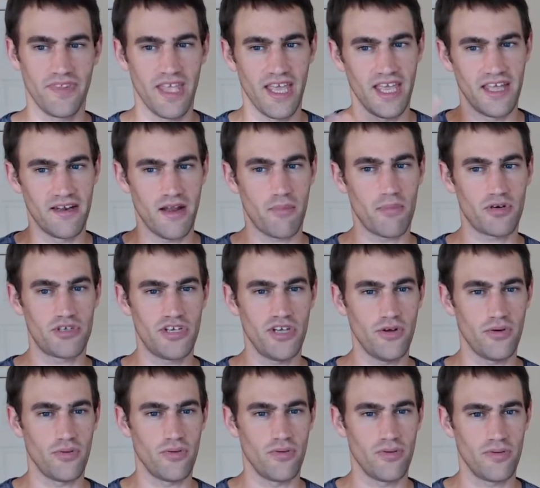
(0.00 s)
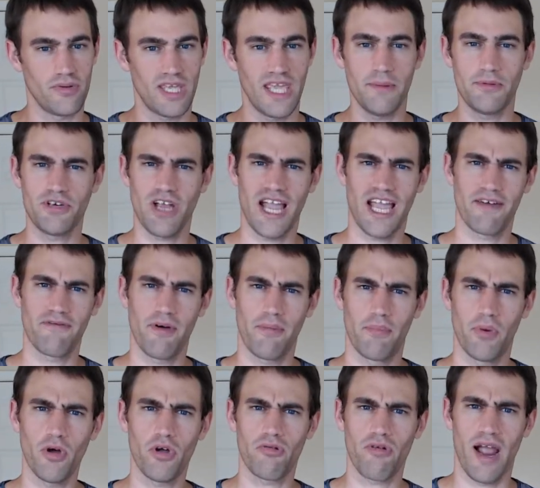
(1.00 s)
Number two, keep track of a
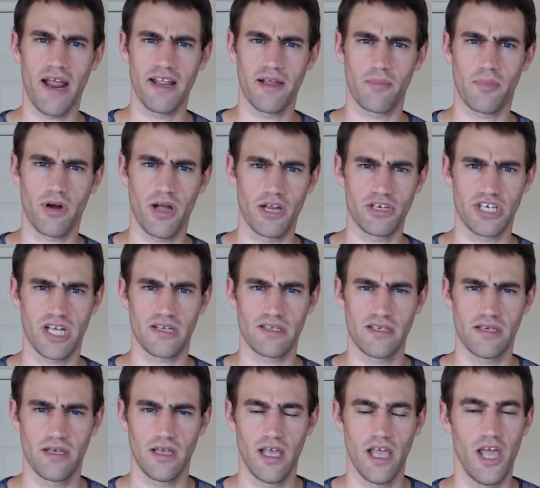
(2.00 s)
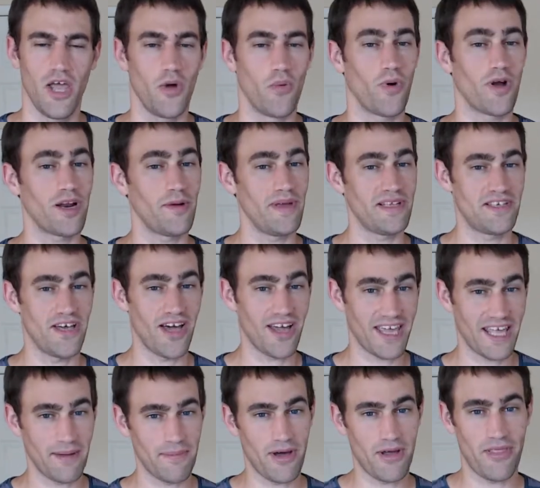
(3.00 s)
book writing project. We're going to be
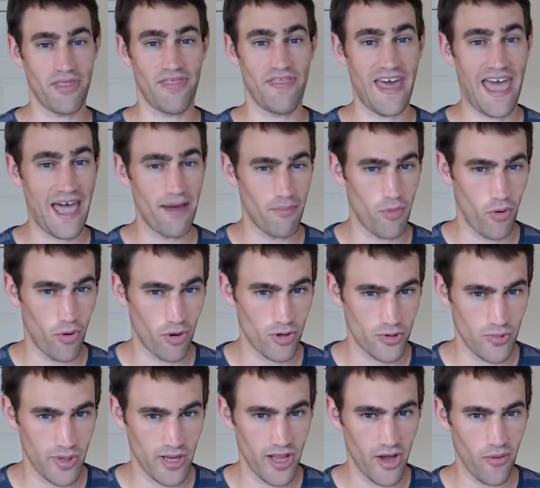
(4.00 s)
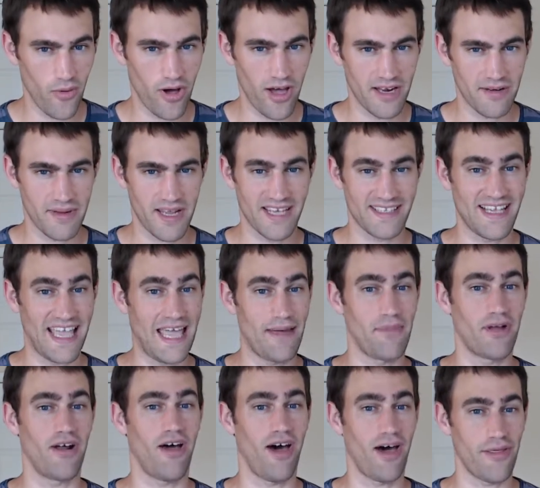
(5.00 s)
talking about that more as we go on because I am
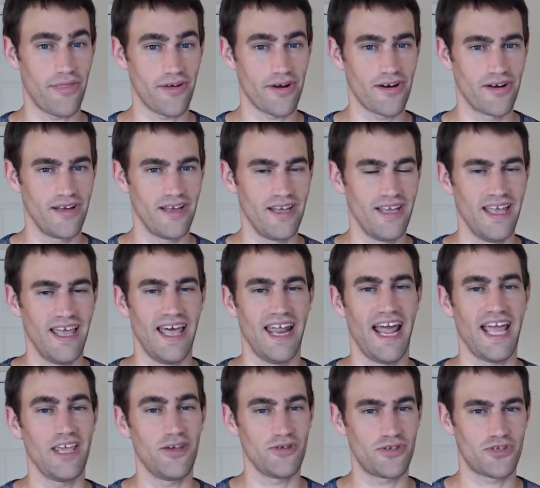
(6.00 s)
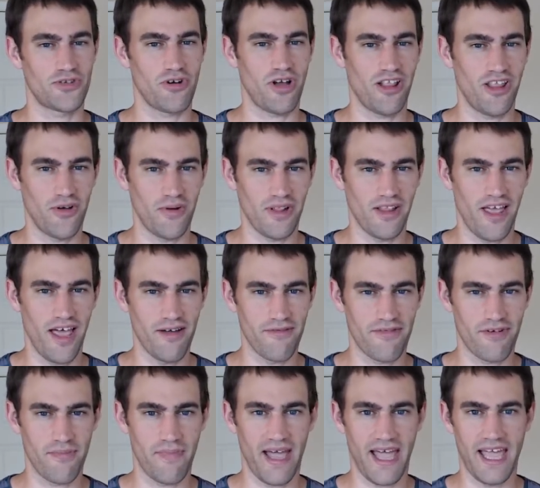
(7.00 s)
an author and I use Trello a lot
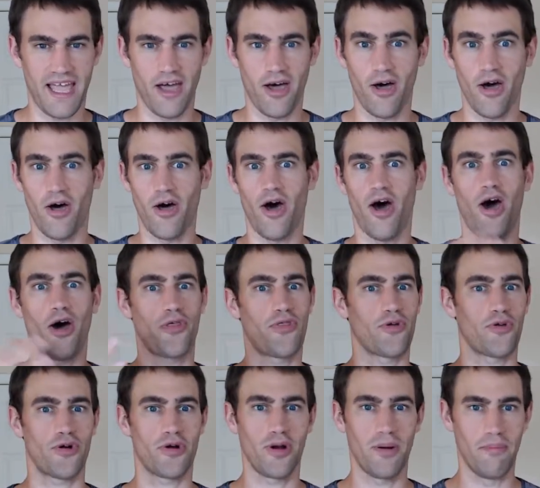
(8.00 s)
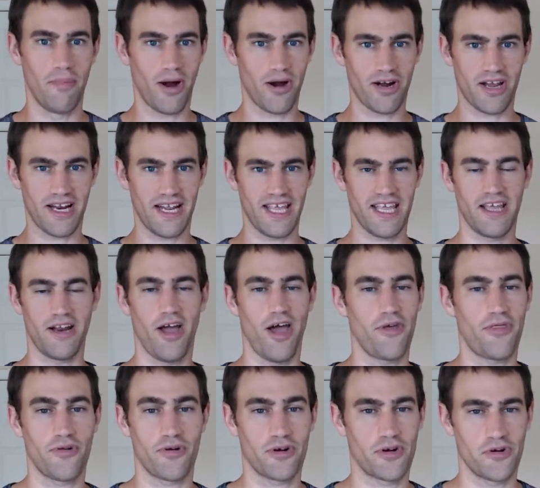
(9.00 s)
for my author marketing and
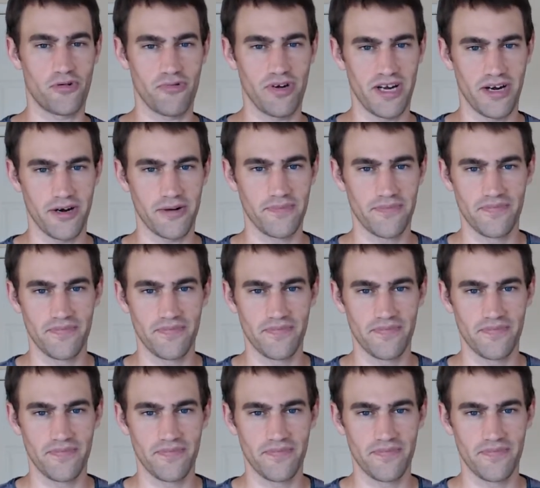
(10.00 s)
author career.